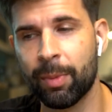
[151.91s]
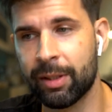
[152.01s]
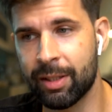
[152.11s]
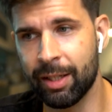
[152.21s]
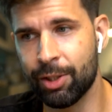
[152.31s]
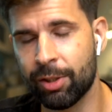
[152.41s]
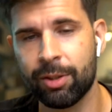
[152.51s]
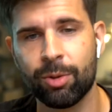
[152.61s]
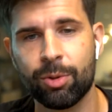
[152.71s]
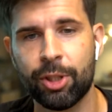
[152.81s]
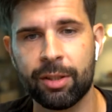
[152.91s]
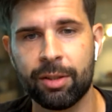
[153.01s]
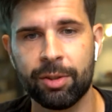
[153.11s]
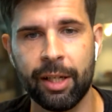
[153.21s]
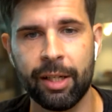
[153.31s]
but essentially you're just
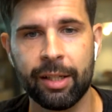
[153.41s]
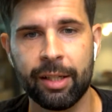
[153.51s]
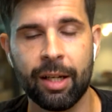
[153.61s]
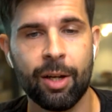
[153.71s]
creating